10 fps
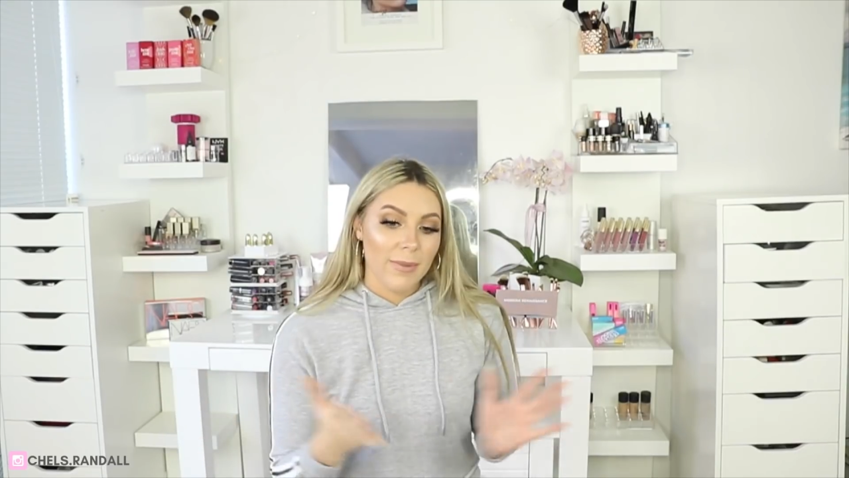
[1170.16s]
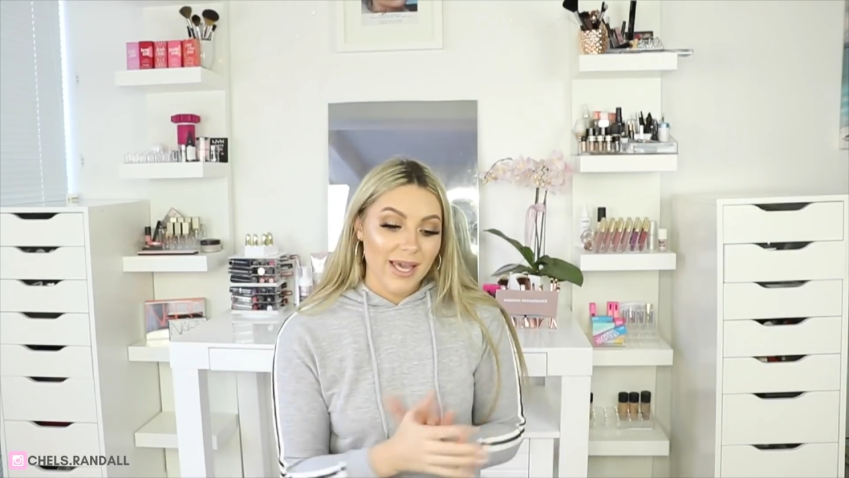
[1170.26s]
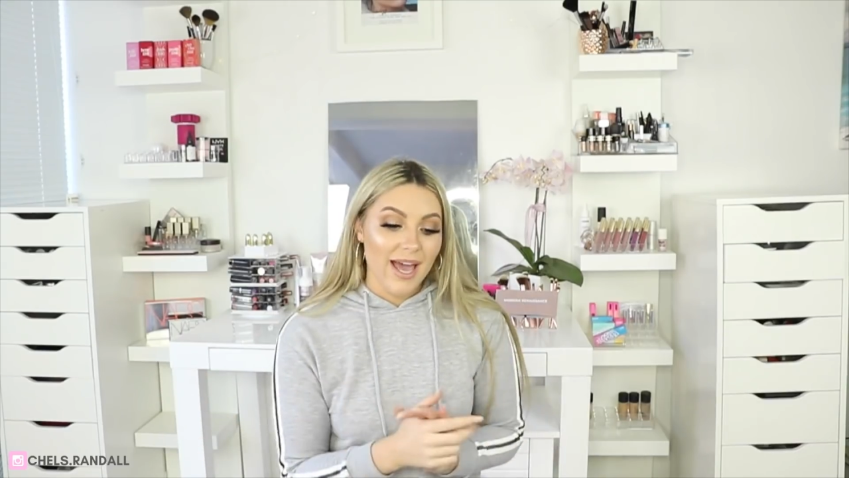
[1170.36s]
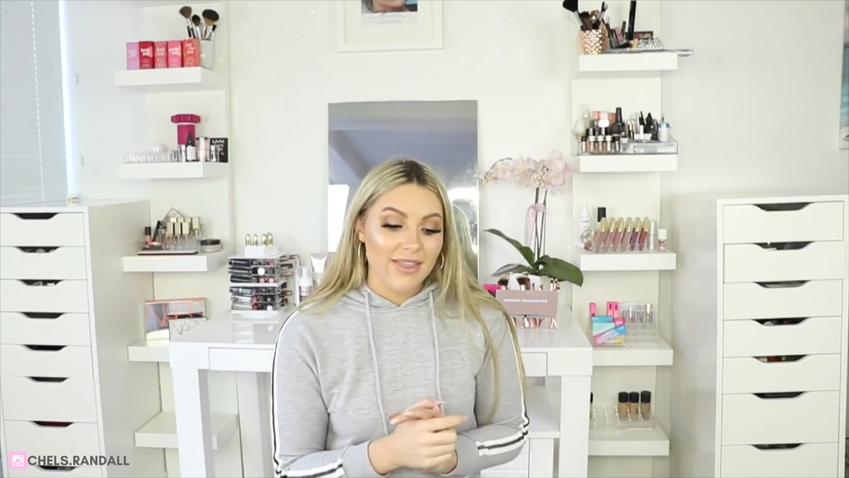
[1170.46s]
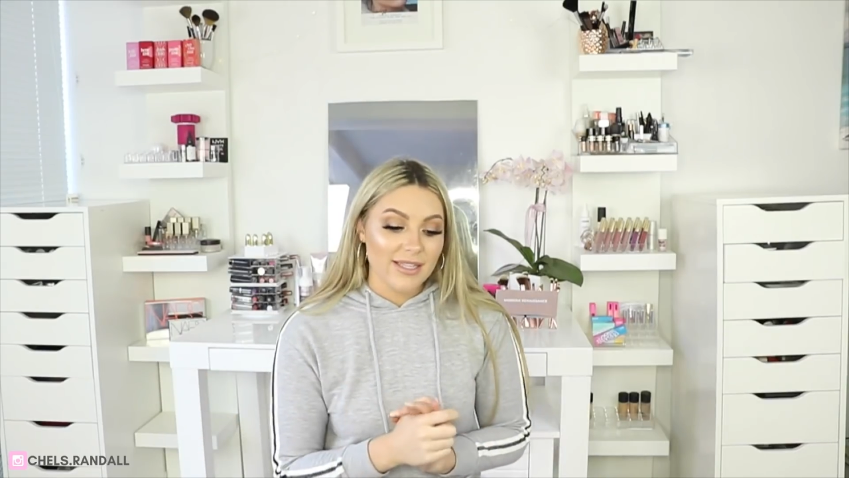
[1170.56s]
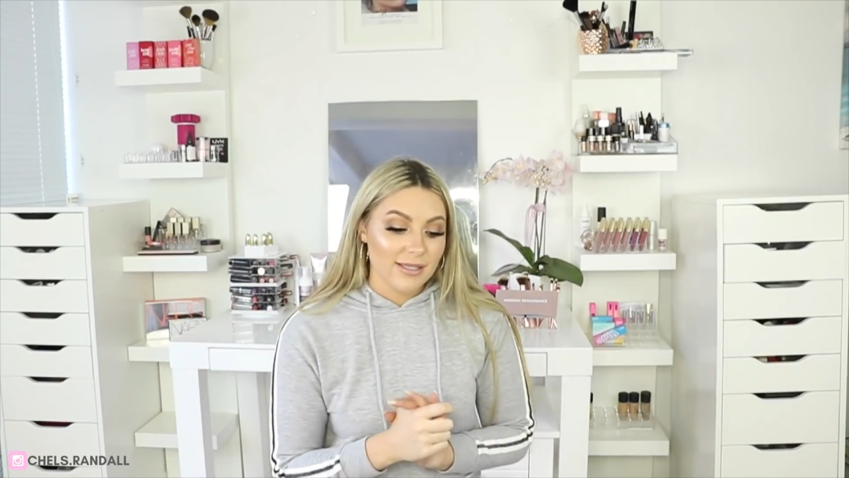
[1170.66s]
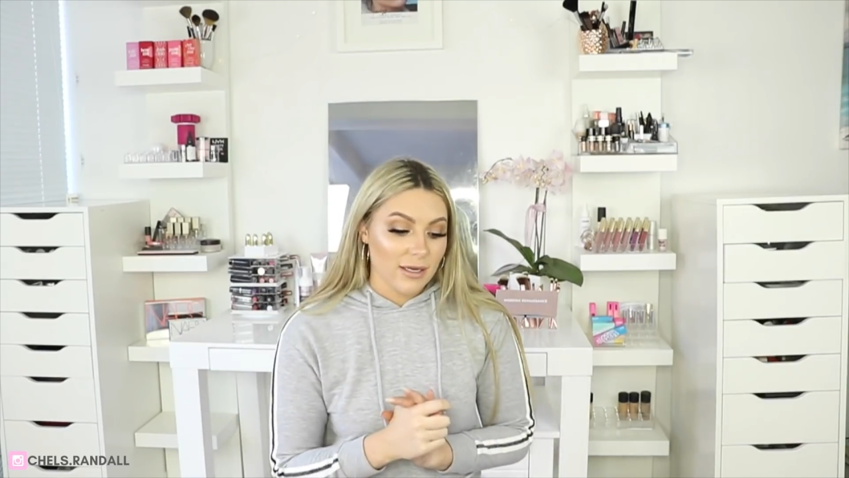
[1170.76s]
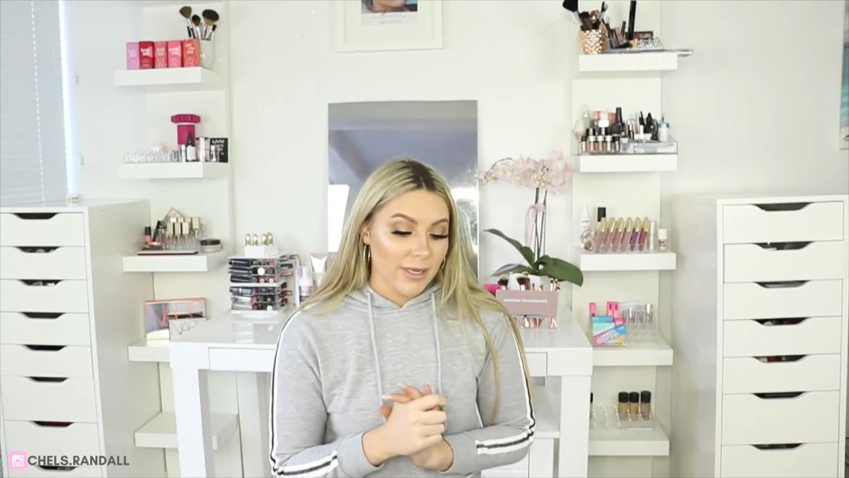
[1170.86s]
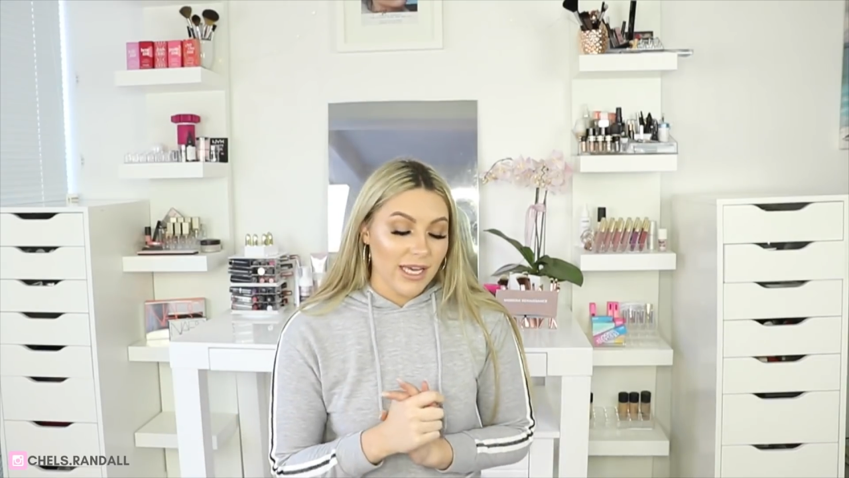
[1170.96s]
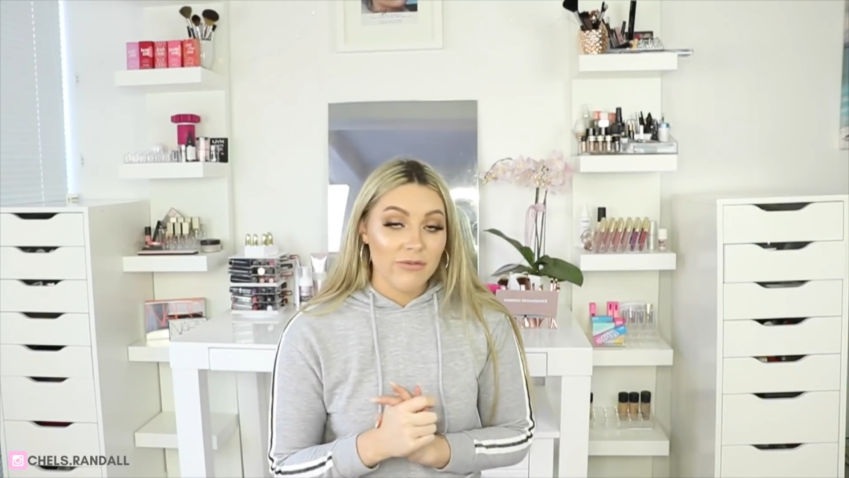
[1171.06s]
But yeah, that's going
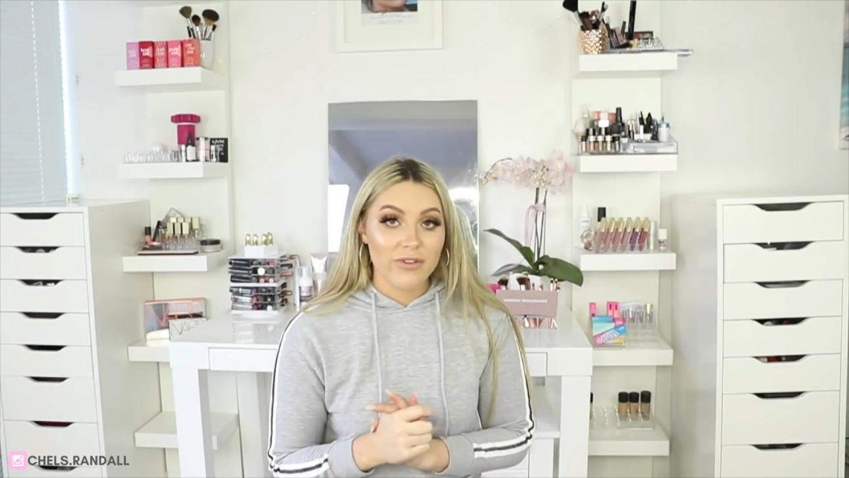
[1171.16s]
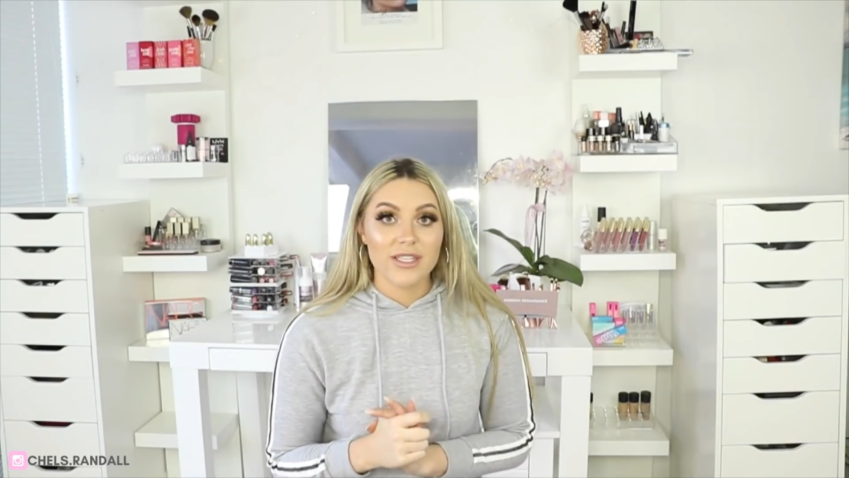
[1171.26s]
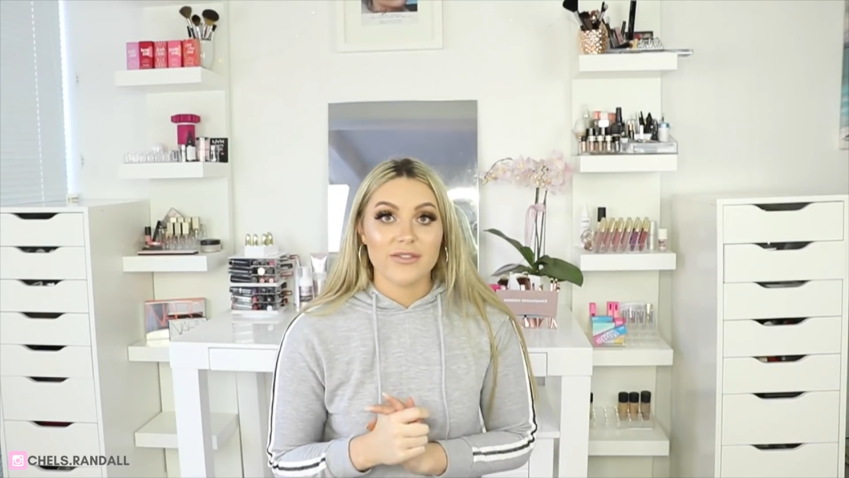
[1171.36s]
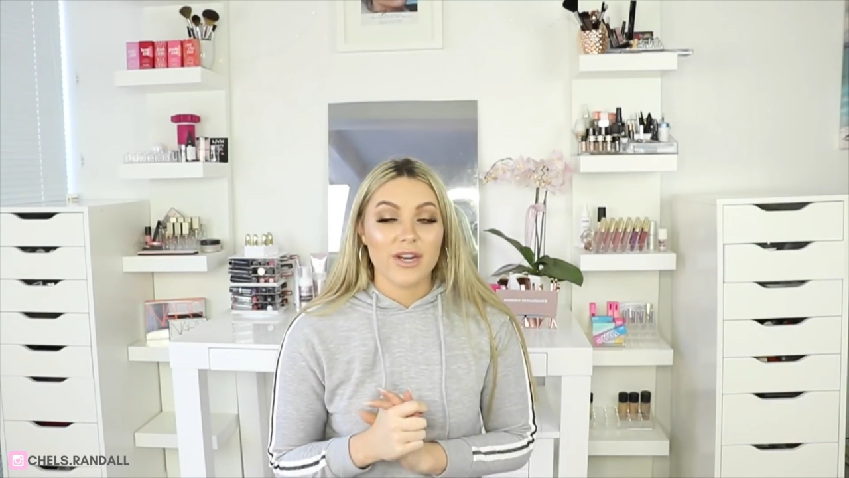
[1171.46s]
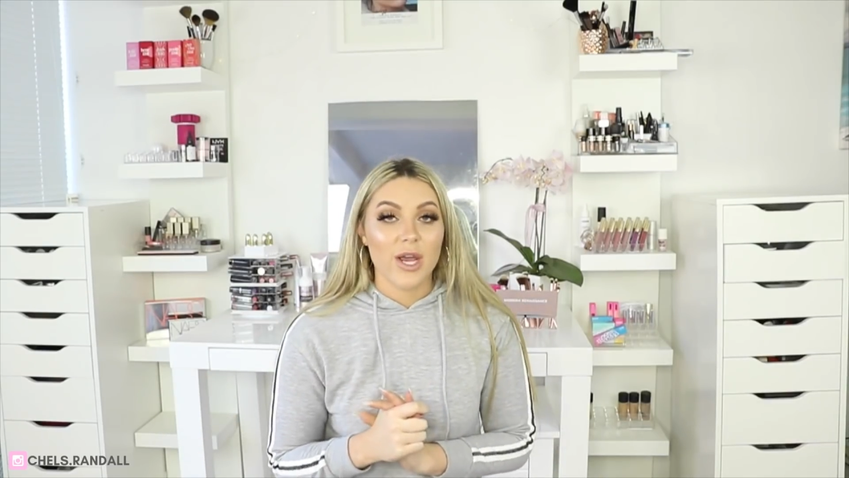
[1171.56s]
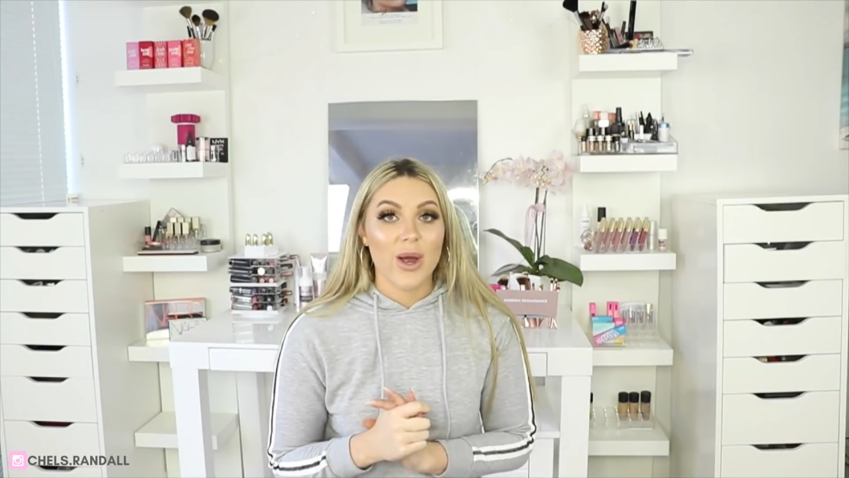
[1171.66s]
to be it for this video.